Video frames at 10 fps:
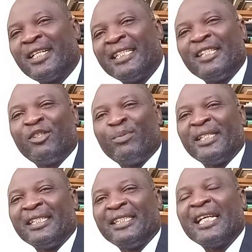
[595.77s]
creative
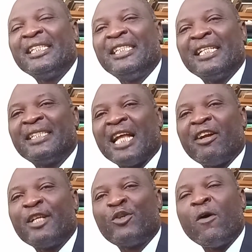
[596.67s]
space intelligence
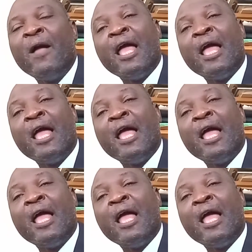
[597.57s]
director,